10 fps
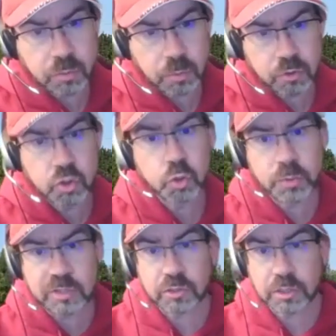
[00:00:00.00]
were 2
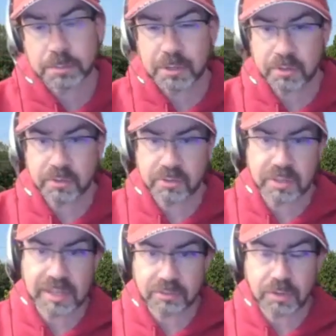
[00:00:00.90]
regional appearances in the
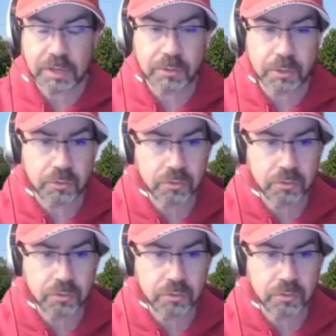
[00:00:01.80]
last 5 years,